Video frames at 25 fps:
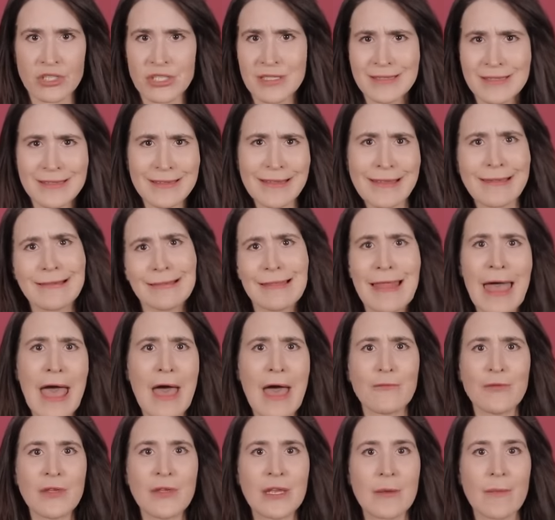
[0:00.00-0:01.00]
She's like
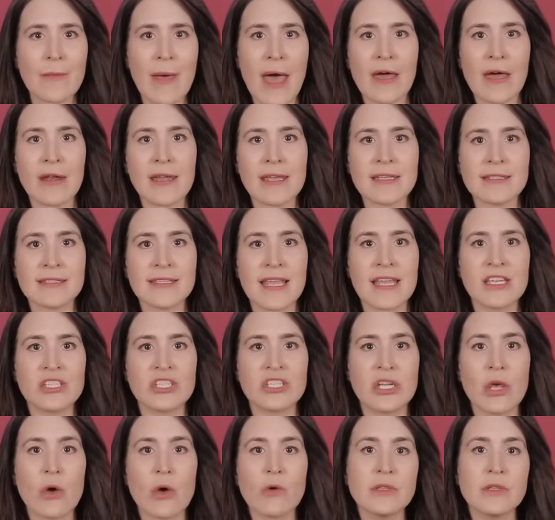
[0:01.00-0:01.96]
laughing about it, saying she